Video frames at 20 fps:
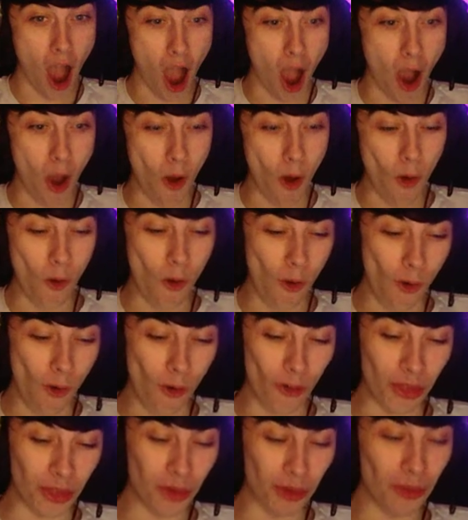
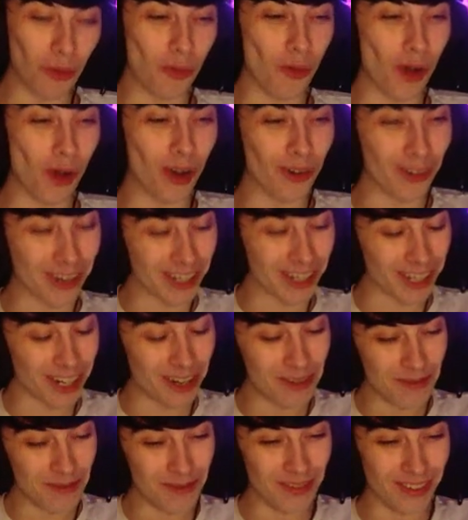Oh, the
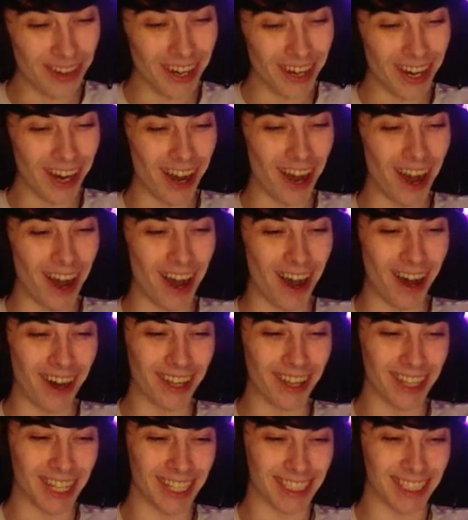welcome! Oh,
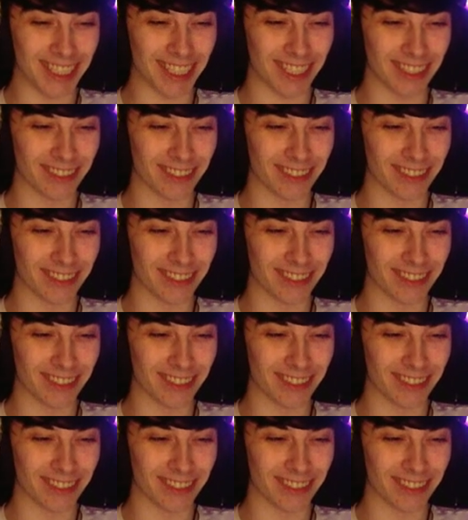that sounded